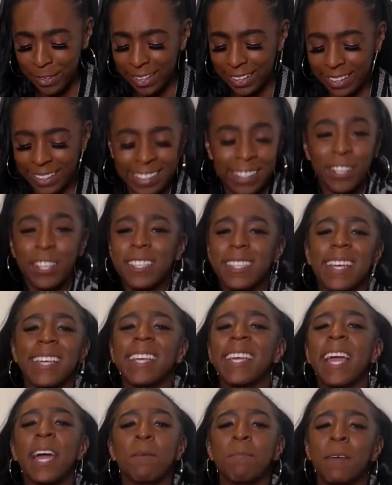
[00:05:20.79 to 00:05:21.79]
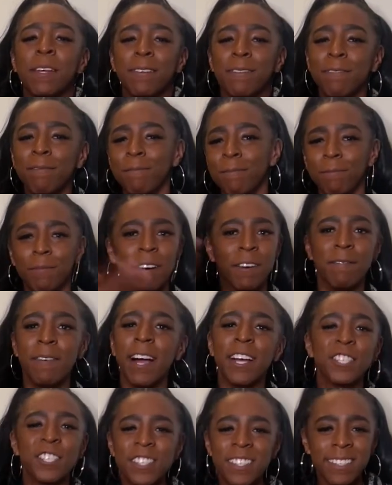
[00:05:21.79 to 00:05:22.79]
it looked like he had been a
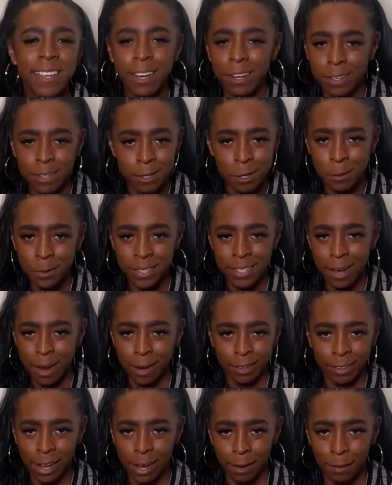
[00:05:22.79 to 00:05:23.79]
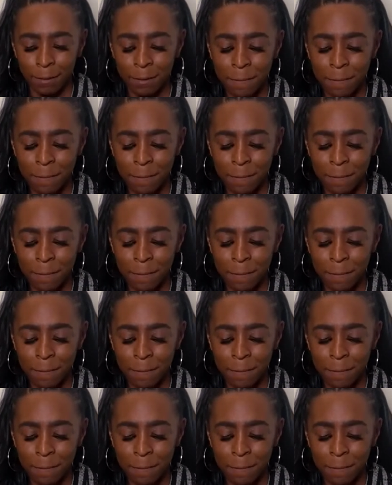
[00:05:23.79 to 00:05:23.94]
fashion designer his whole entire life.